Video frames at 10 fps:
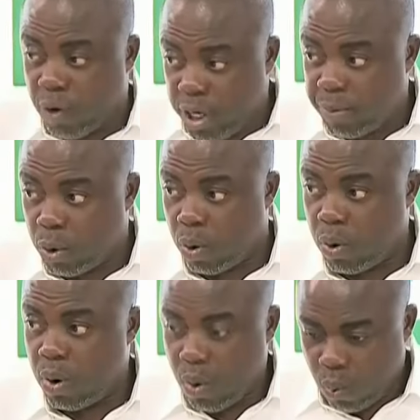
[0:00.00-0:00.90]
for Nimno,
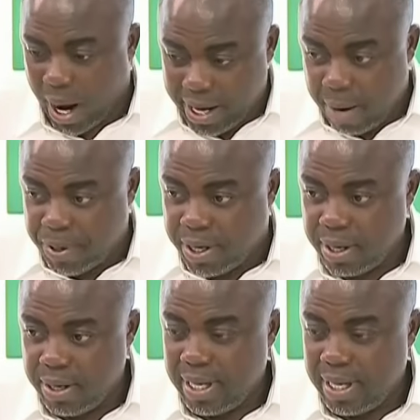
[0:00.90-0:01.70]
Wayebi,